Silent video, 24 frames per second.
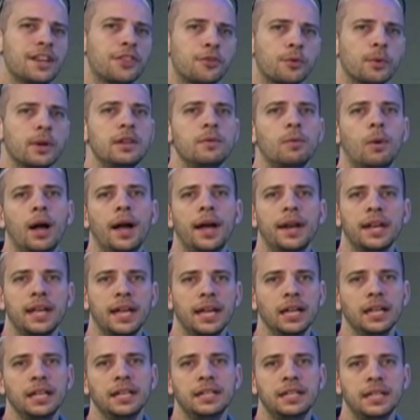3-watt
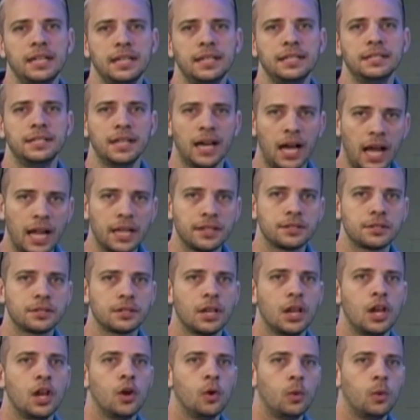LED dots